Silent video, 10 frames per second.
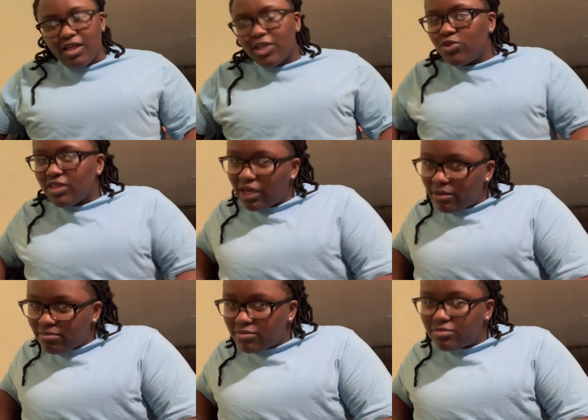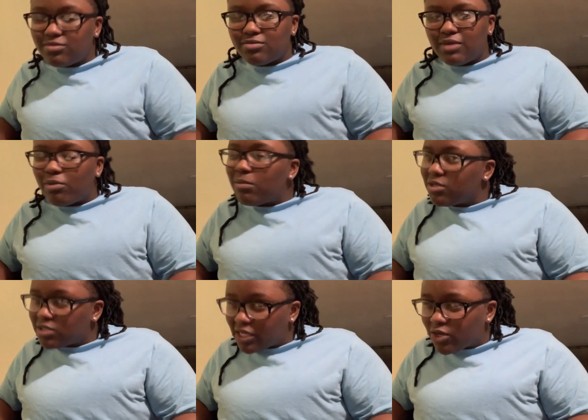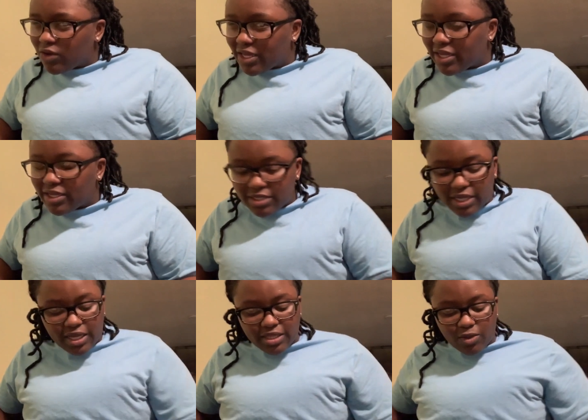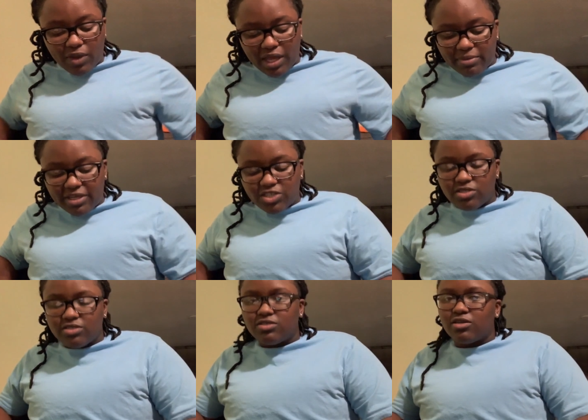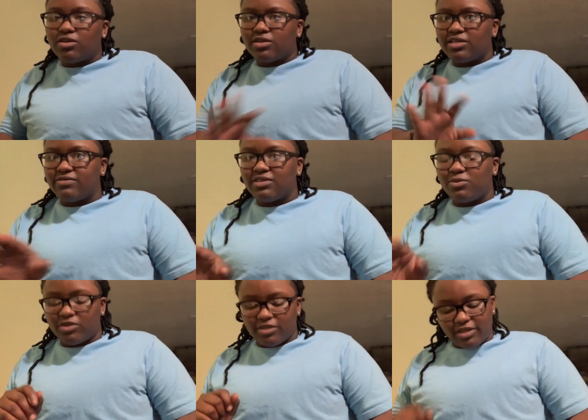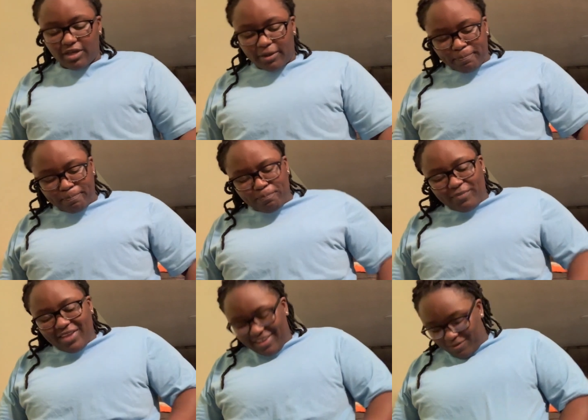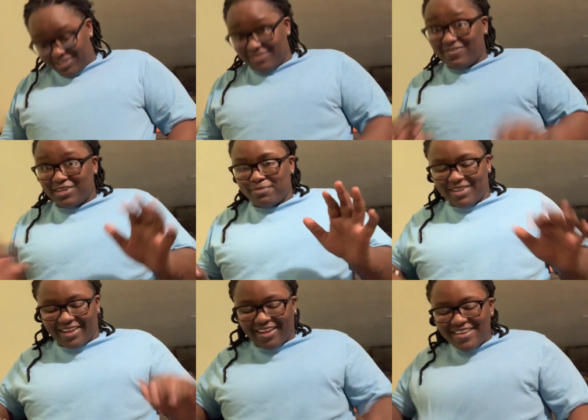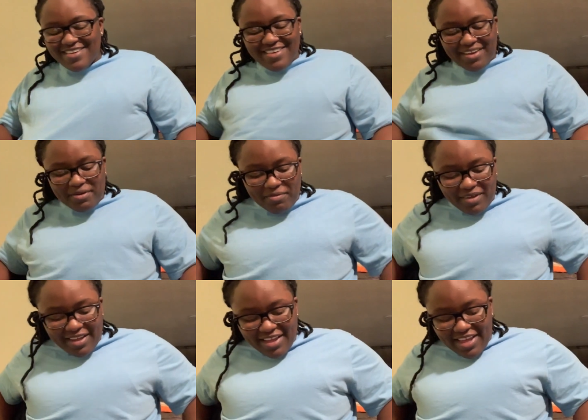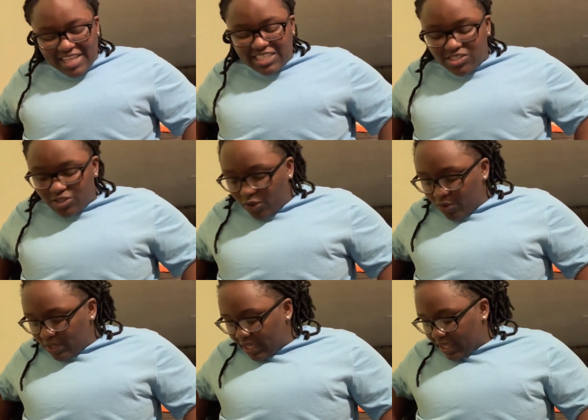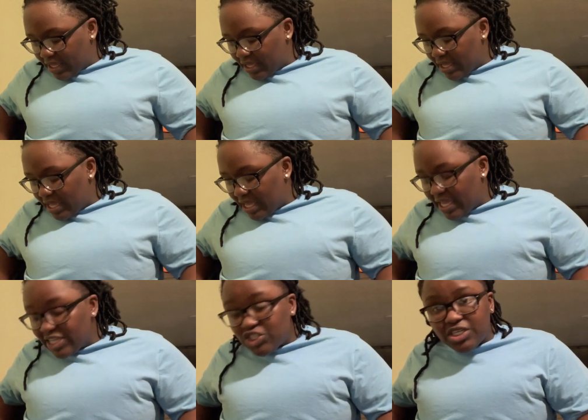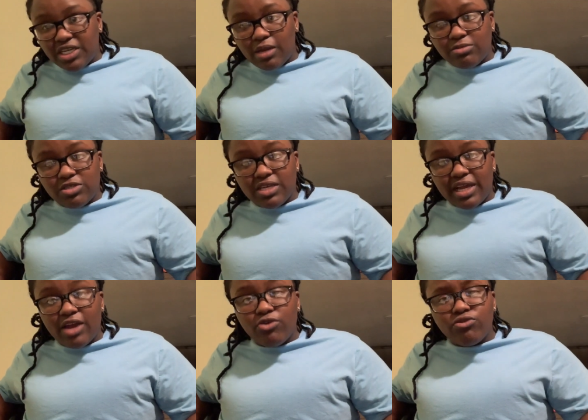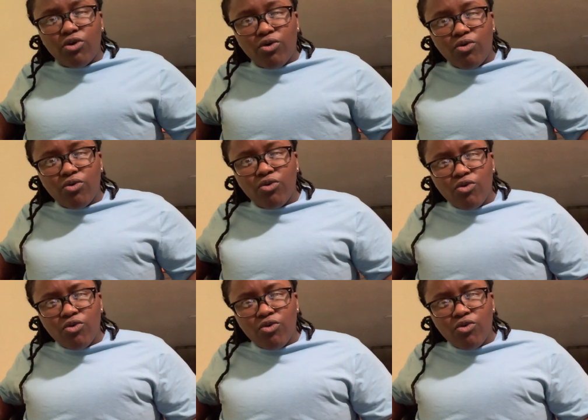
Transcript: you think I probably look like a crackhead. Like, the way I be itching, sorry if anyone was offended by that. But it's so like itchy, and I'm just like, I don't know.